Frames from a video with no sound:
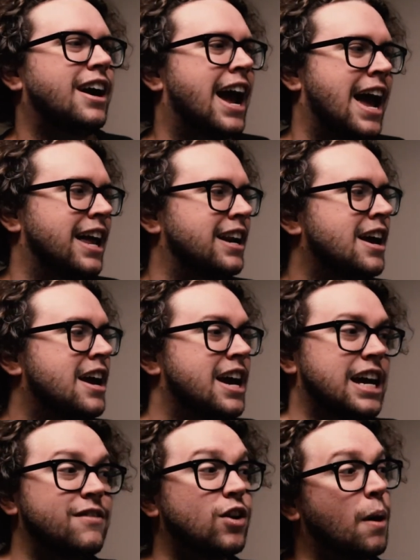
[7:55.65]
And
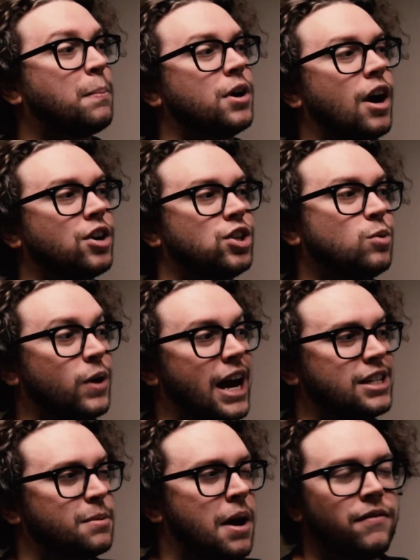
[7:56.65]
even on production, we
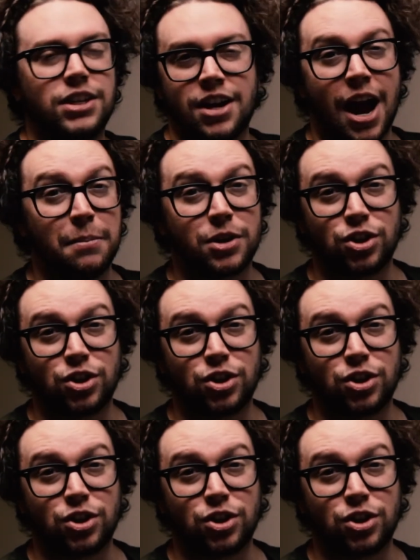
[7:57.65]
had some heavy time